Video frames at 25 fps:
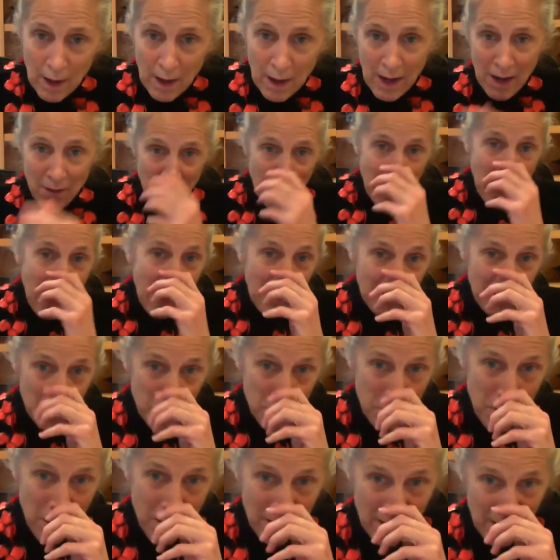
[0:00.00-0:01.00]
I have a
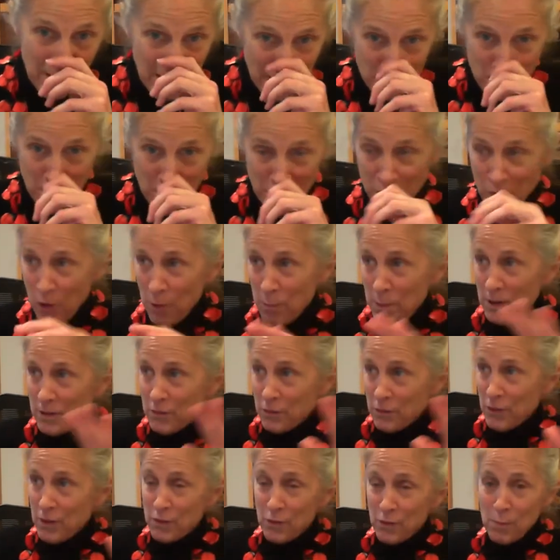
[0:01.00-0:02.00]
holiday party. I have my 4
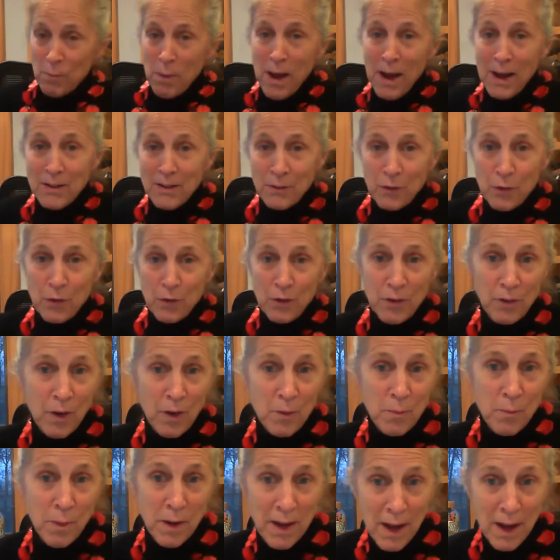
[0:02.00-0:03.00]
best friends from high school that
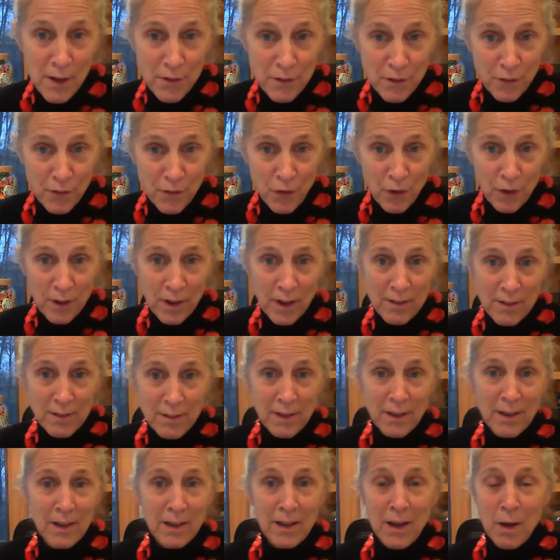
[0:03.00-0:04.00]
come to my house for 4 days,
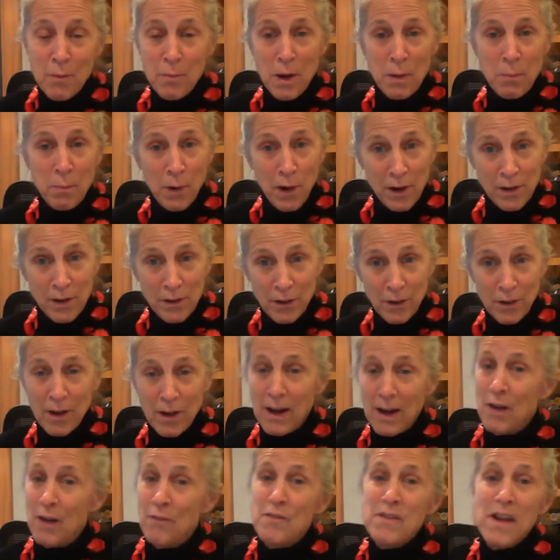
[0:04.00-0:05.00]
and I kick out my partner.
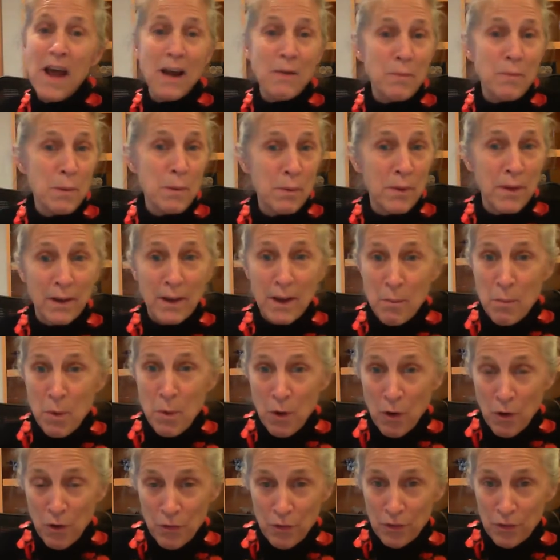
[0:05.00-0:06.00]
I have 9 people that
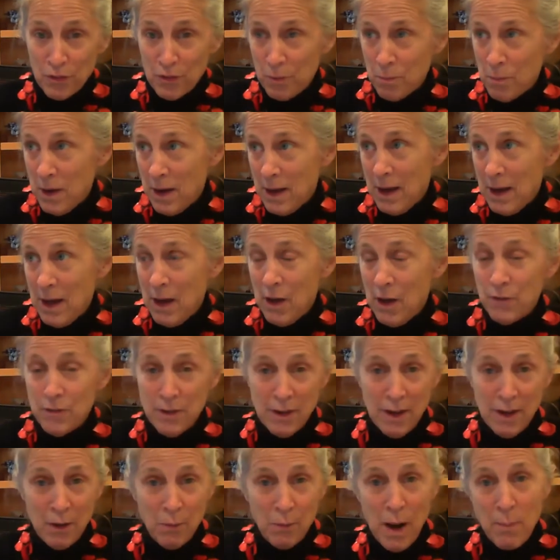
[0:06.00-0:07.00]
come over to my house
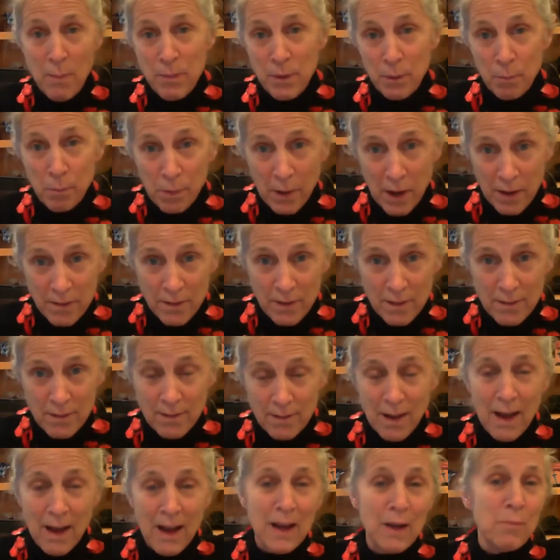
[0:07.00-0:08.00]
and I wrap their
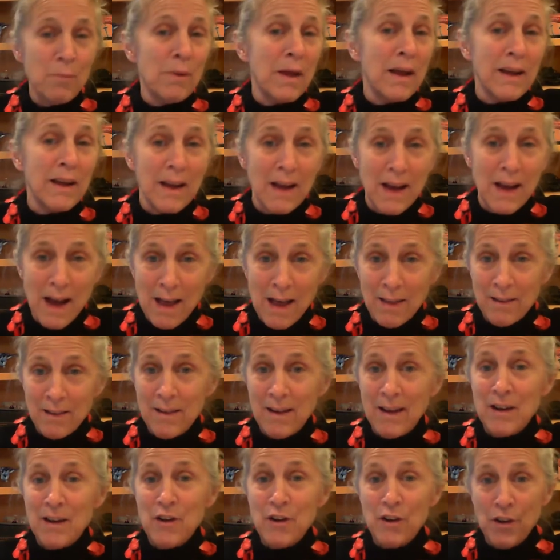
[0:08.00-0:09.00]
presents. I am like a
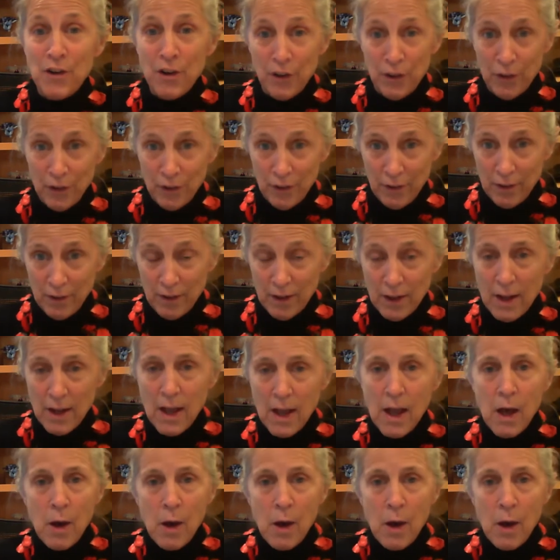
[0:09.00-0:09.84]
holiday nerd.